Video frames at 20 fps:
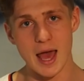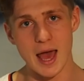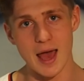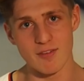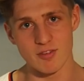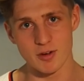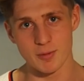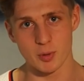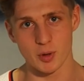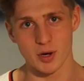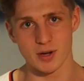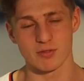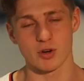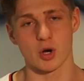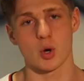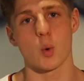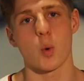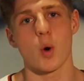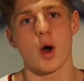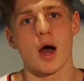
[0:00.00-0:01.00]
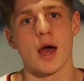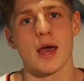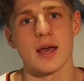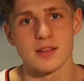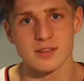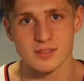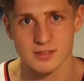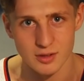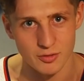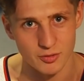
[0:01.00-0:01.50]
Everybody
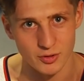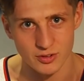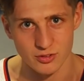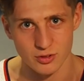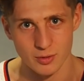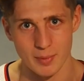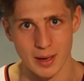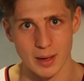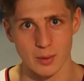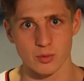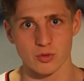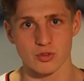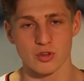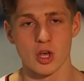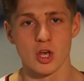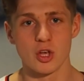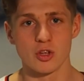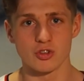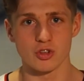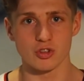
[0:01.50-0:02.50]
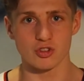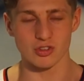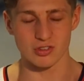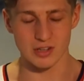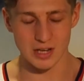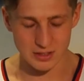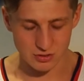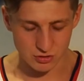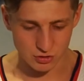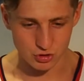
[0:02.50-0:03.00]
requires different amounts. So just
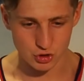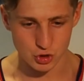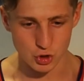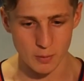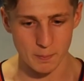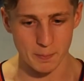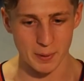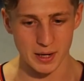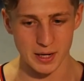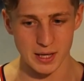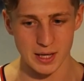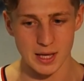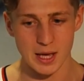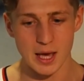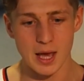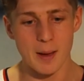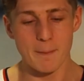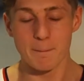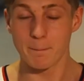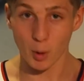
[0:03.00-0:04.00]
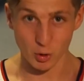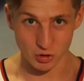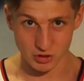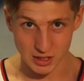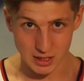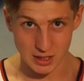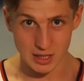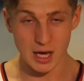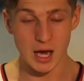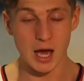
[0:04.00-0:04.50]
listen to your body,
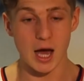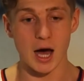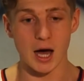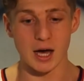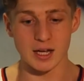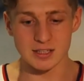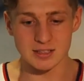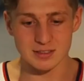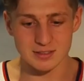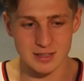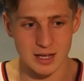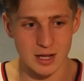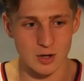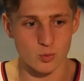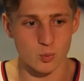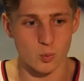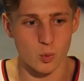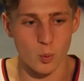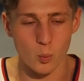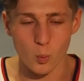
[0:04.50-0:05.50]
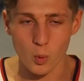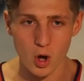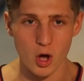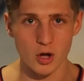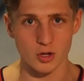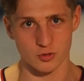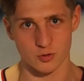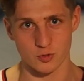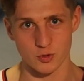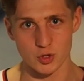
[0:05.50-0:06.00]
understand what
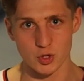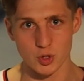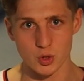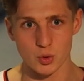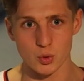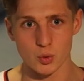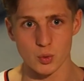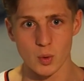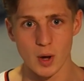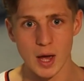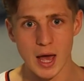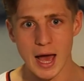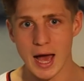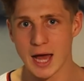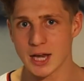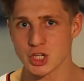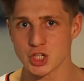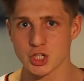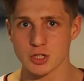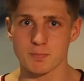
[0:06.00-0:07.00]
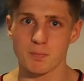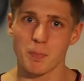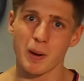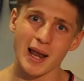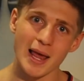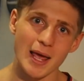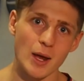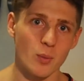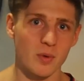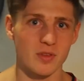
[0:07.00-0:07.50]
works for you and just
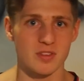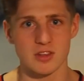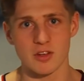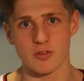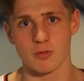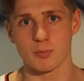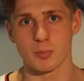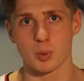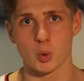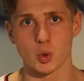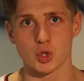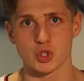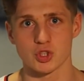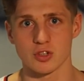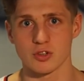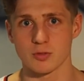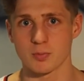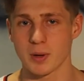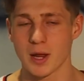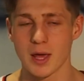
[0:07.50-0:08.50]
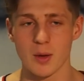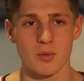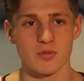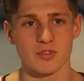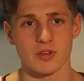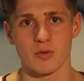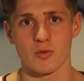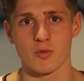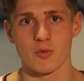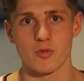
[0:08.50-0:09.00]
play with different portions, play with
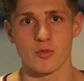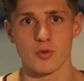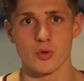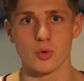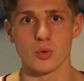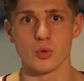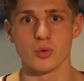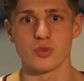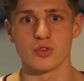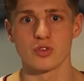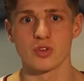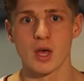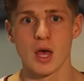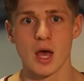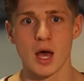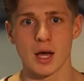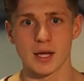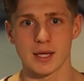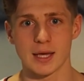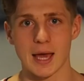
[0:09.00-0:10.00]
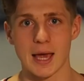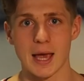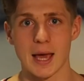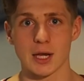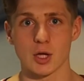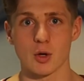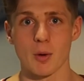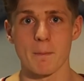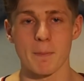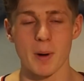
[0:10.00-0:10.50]
different foods, okay?
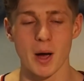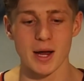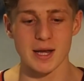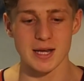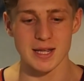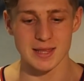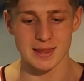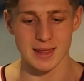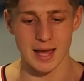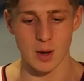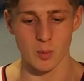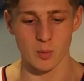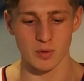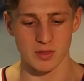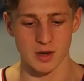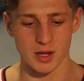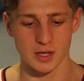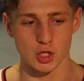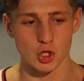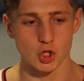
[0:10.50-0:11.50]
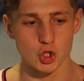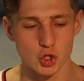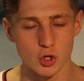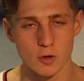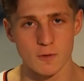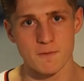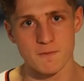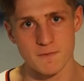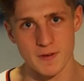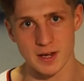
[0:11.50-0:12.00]
And combining that with like a
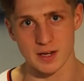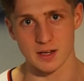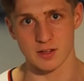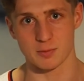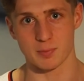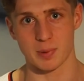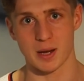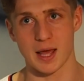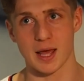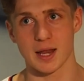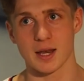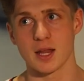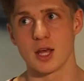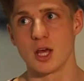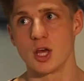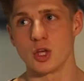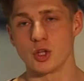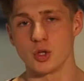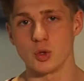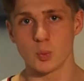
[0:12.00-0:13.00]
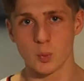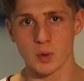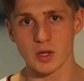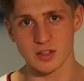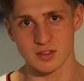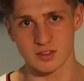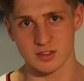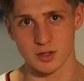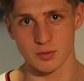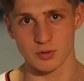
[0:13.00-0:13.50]
good fitness plan, you
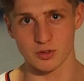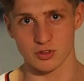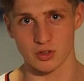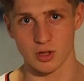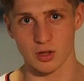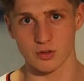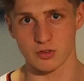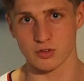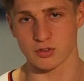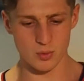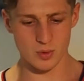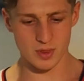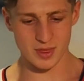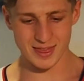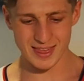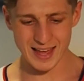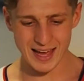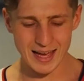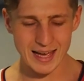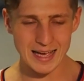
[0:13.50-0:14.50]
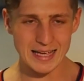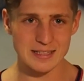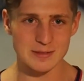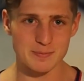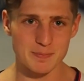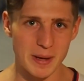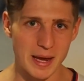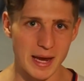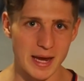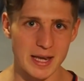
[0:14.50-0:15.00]
will see results. So that
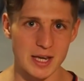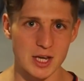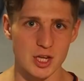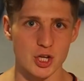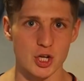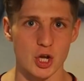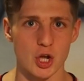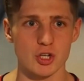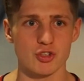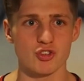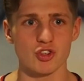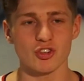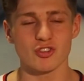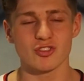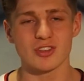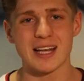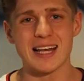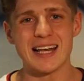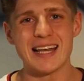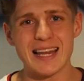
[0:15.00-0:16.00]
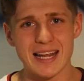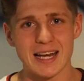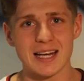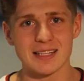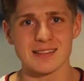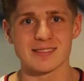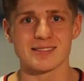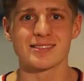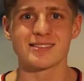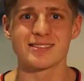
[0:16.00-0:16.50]
has been, you know, just a
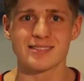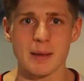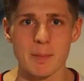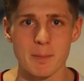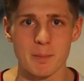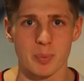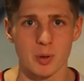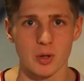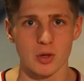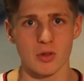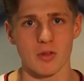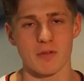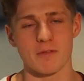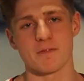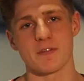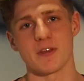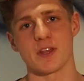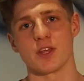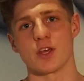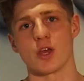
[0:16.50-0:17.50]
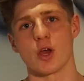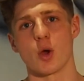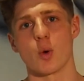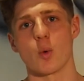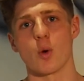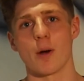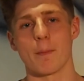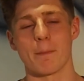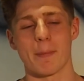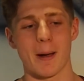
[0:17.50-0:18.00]
little simple
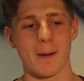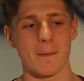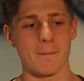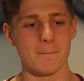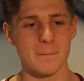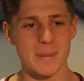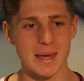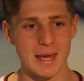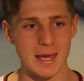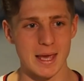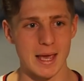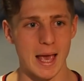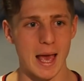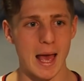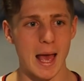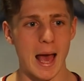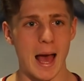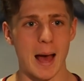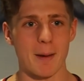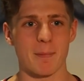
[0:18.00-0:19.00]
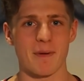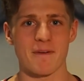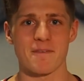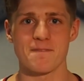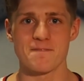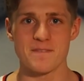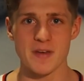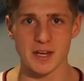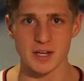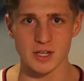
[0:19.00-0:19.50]
video about me and my
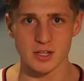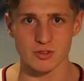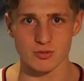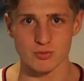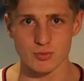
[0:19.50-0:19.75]
fitness